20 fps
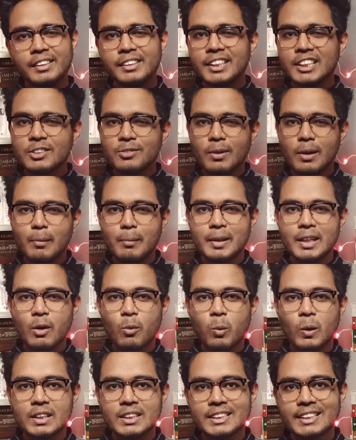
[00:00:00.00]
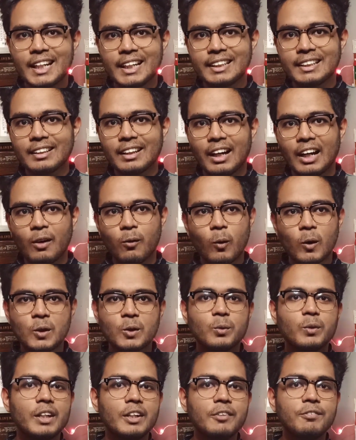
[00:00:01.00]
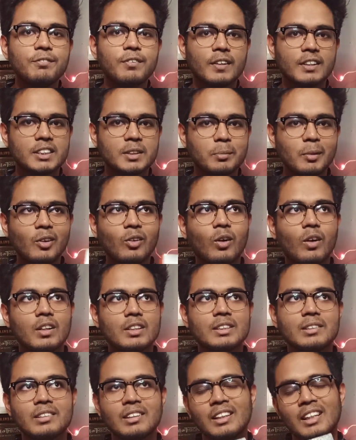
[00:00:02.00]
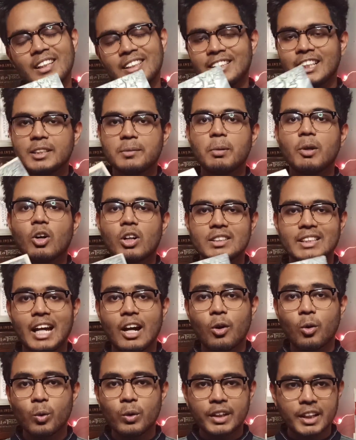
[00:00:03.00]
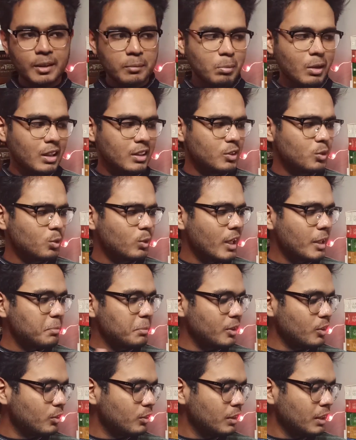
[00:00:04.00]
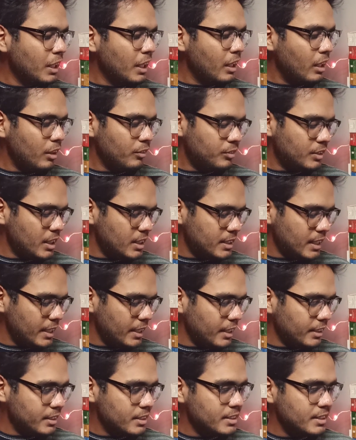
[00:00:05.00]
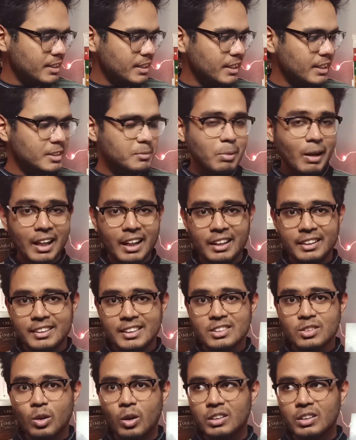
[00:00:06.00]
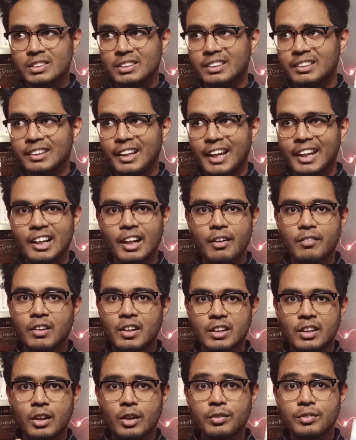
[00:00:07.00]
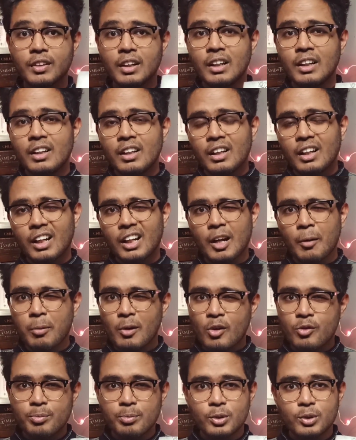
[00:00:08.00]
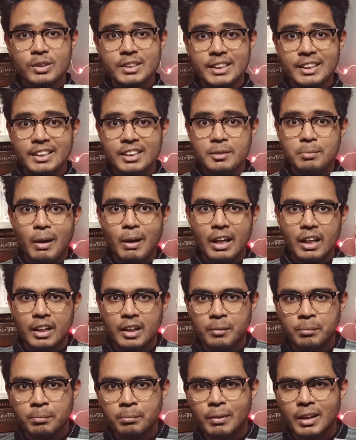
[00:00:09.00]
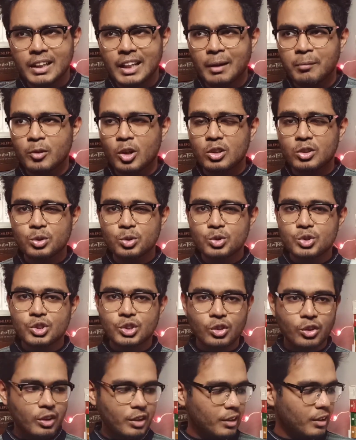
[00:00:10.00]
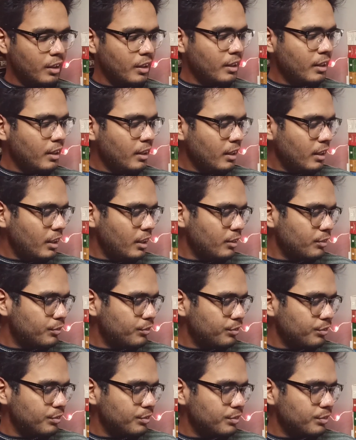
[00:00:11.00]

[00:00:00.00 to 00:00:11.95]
these will be the ones that I want to read first, because I own it. But do let me know if there's any other series by this author. Like I've heard of a couple of more series by him, but I'm not too sure if